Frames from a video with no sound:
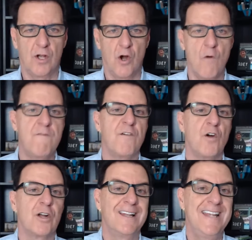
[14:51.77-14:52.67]

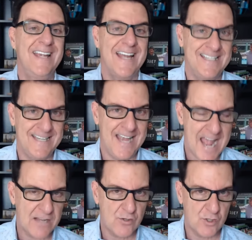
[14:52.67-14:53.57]
overtly
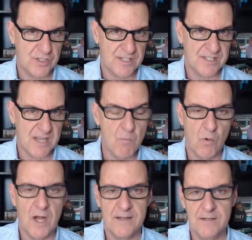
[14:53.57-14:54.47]
attach to
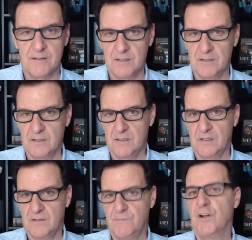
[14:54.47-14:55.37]
someone
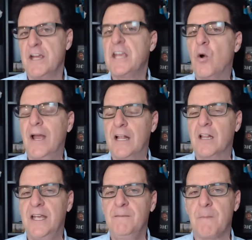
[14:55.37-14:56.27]
very
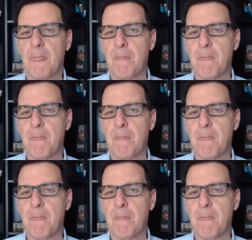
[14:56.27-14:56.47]
quickly,